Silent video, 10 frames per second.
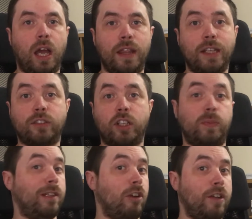That's going
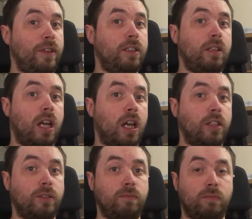to be arriving
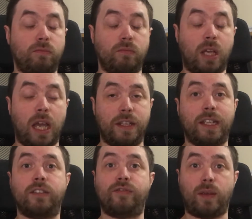at the
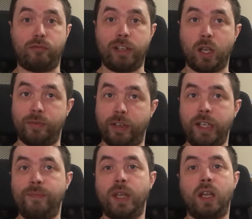end of February, hopefully.